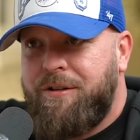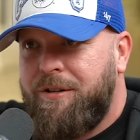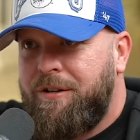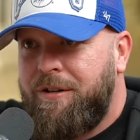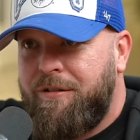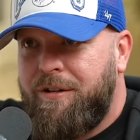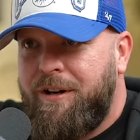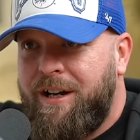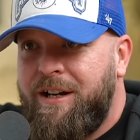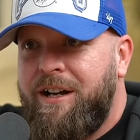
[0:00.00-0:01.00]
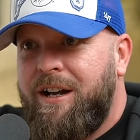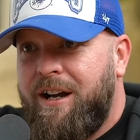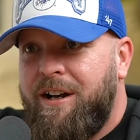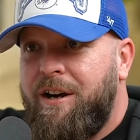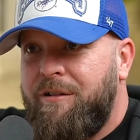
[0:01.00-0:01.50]
your dog on a long line
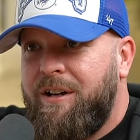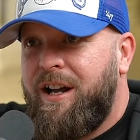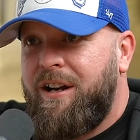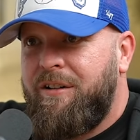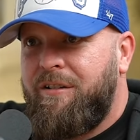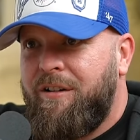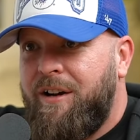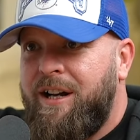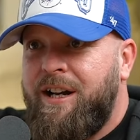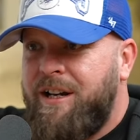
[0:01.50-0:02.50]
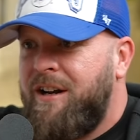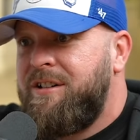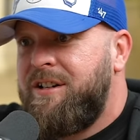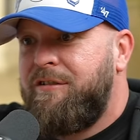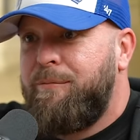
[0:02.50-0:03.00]
and holding that long line and
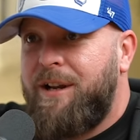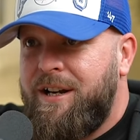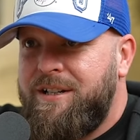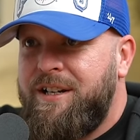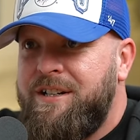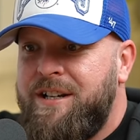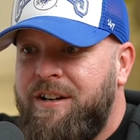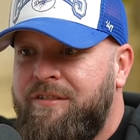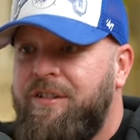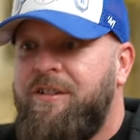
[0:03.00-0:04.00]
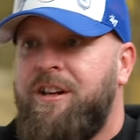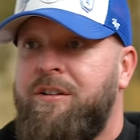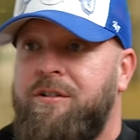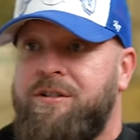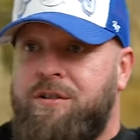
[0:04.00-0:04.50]
going to different places? And if the dog
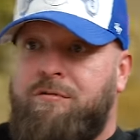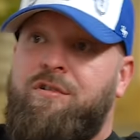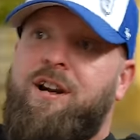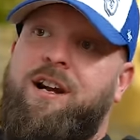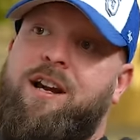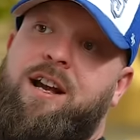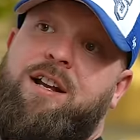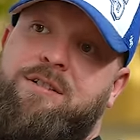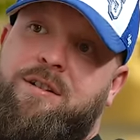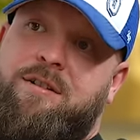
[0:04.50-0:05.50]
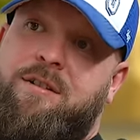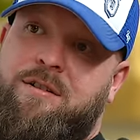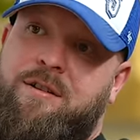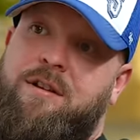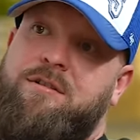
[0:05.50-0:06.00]
ignores you, reeling it in so the
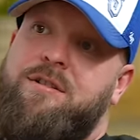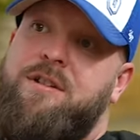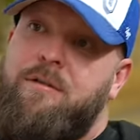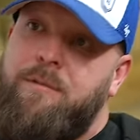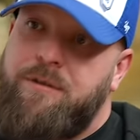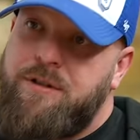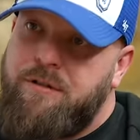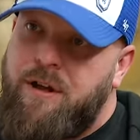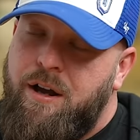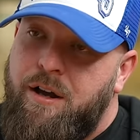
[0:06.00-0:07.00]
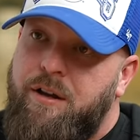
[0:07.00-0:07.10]
dog knows there's no opportunity